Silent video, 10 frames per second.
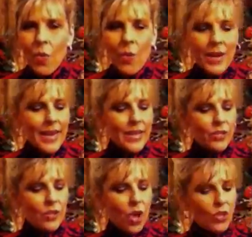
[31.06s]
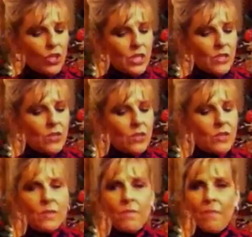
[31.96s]
When he saw
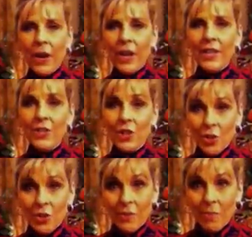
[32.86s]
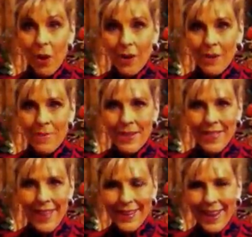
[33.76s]
Jesus, Mary and Joseph brought him in
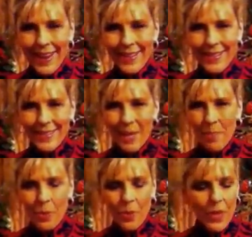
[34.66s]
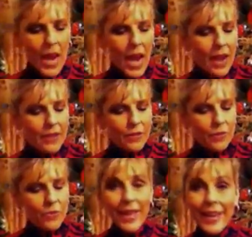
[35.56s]
that day to the temple
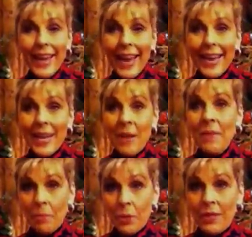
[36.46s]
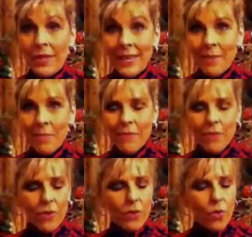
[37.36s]
to dedicate him and present him
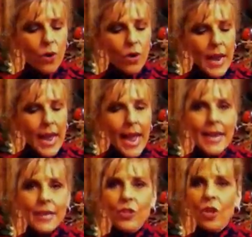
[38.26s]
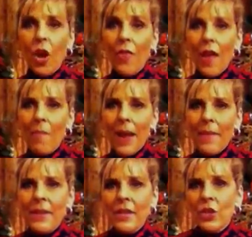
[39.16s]
before the Lord. And he saw that
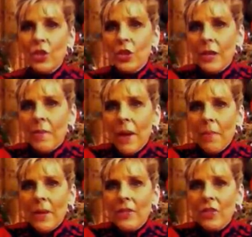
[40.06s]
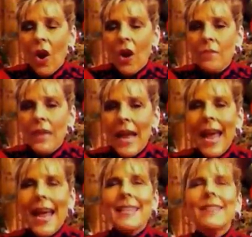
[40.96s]
baby and he took him up in his arms
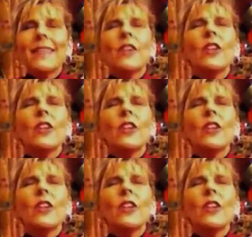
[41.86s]
and he said,